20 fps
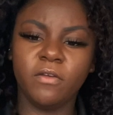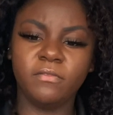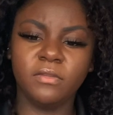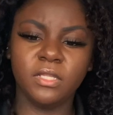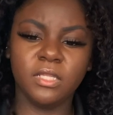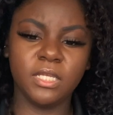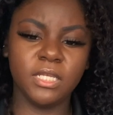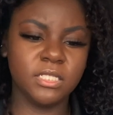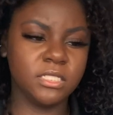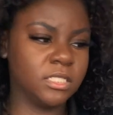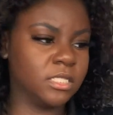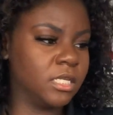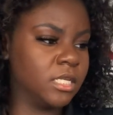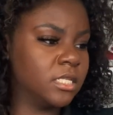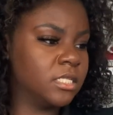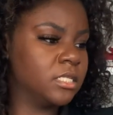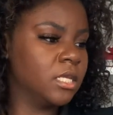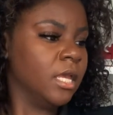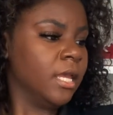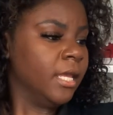the laces
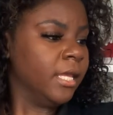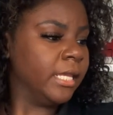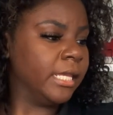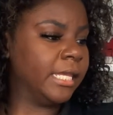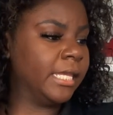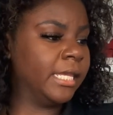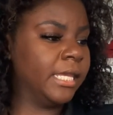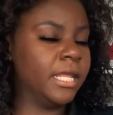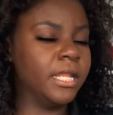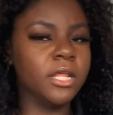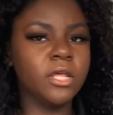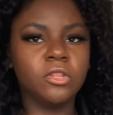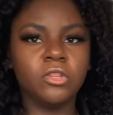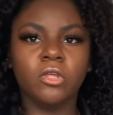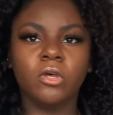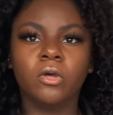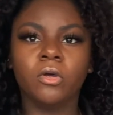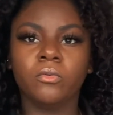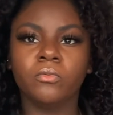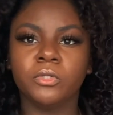in
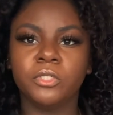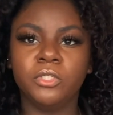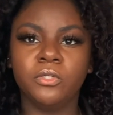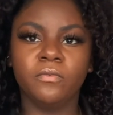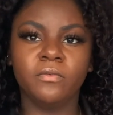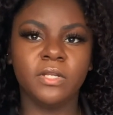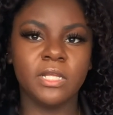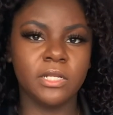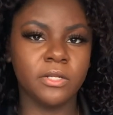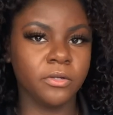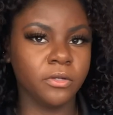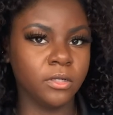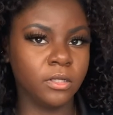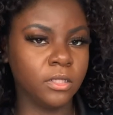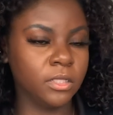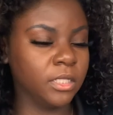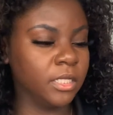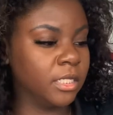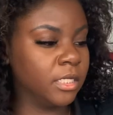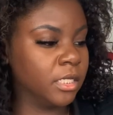the Rejuvenator
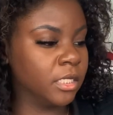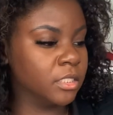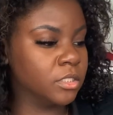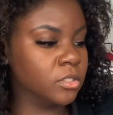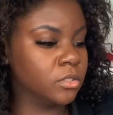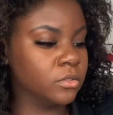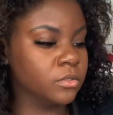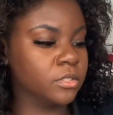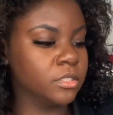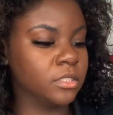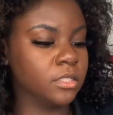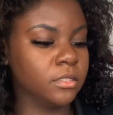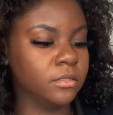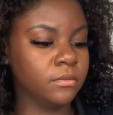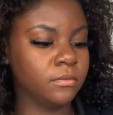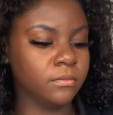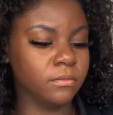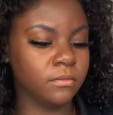cleaning solution.